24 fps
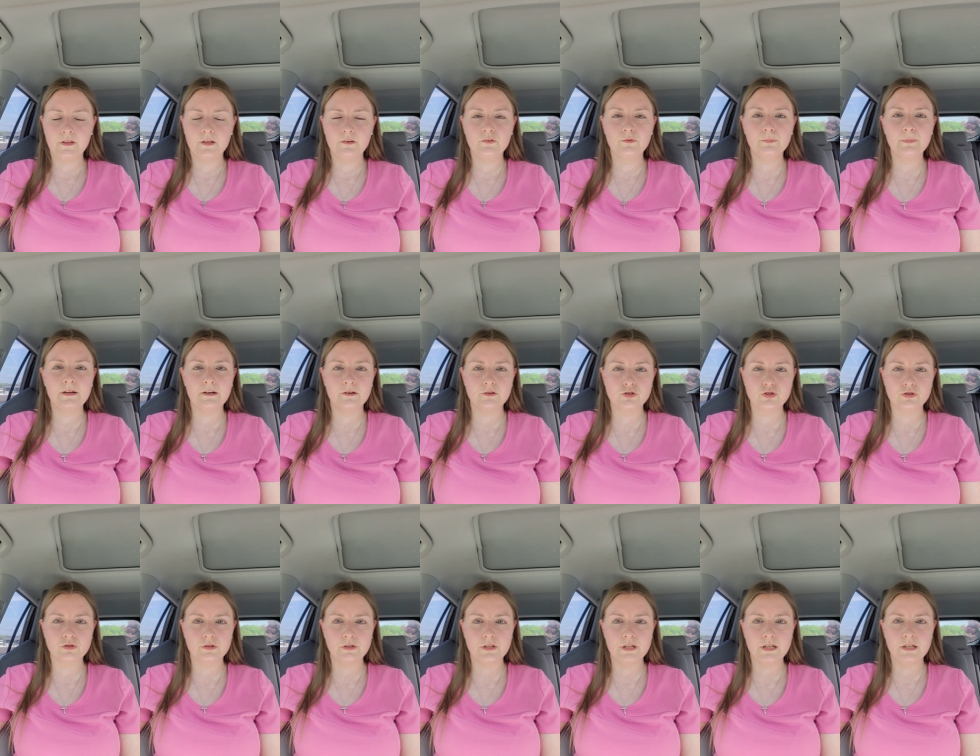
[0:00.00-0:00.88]

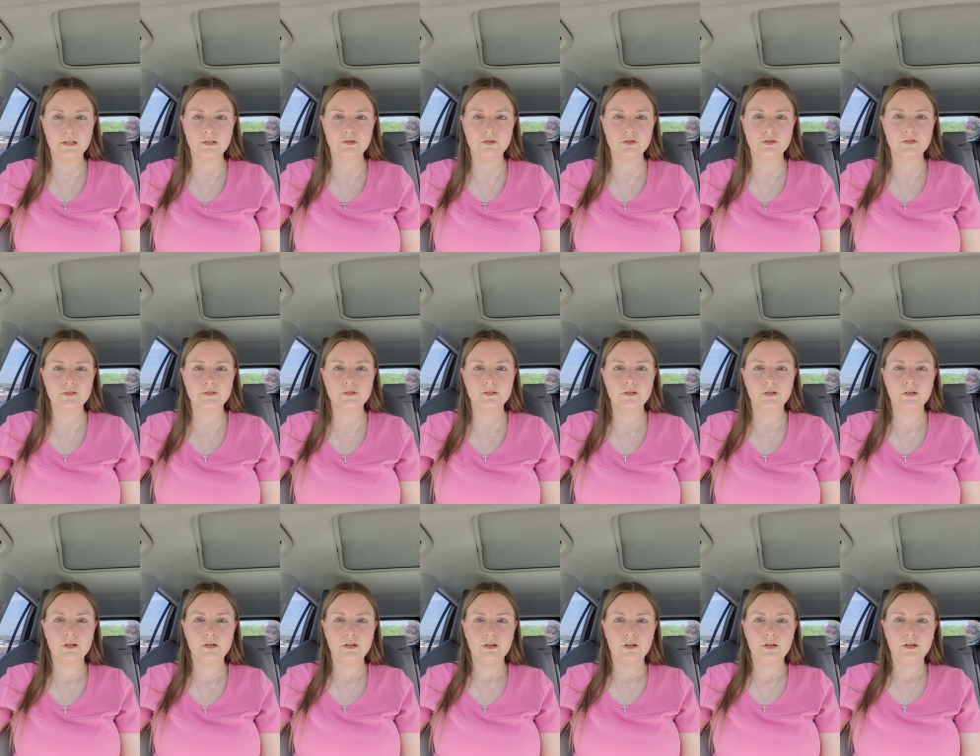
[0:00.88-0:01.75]
spiritually, and just
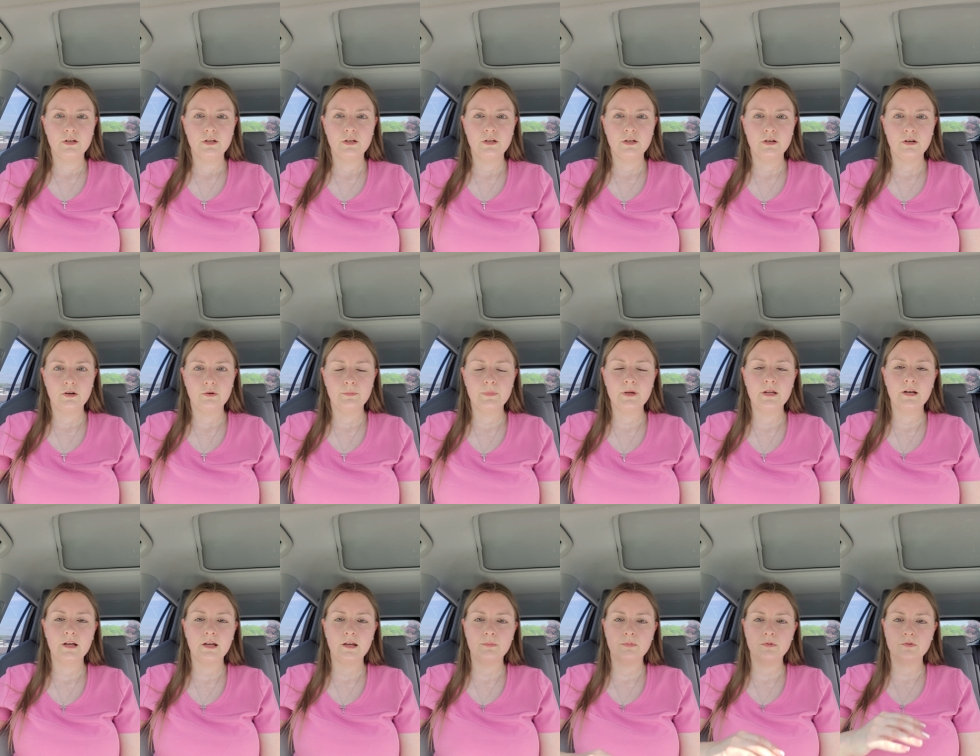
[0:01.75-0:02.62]

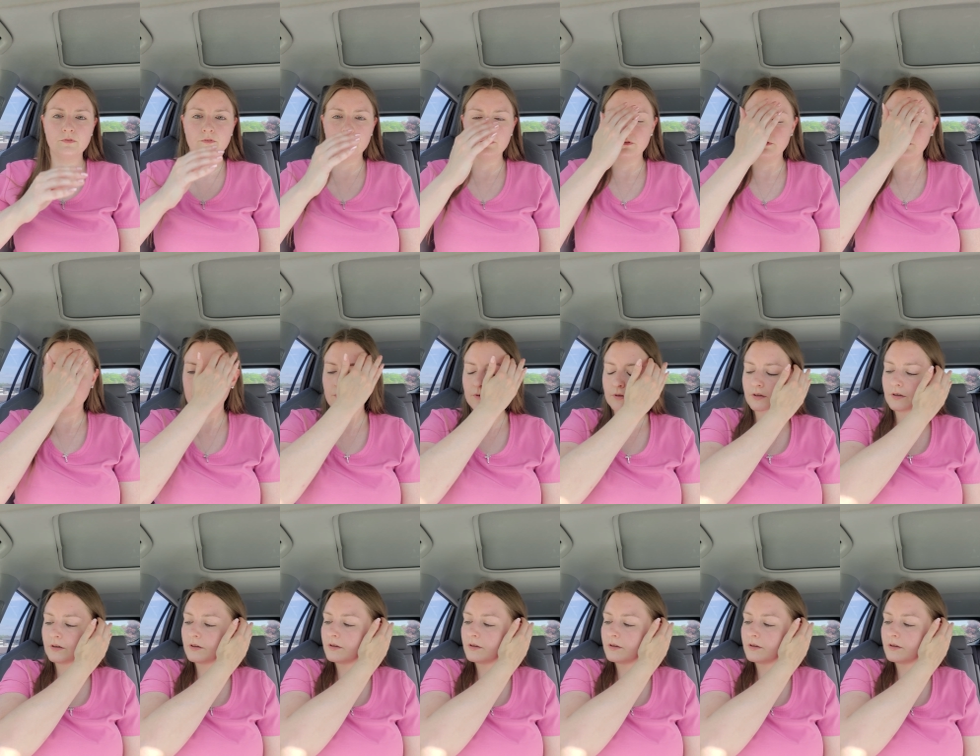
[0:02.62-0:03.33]
being able to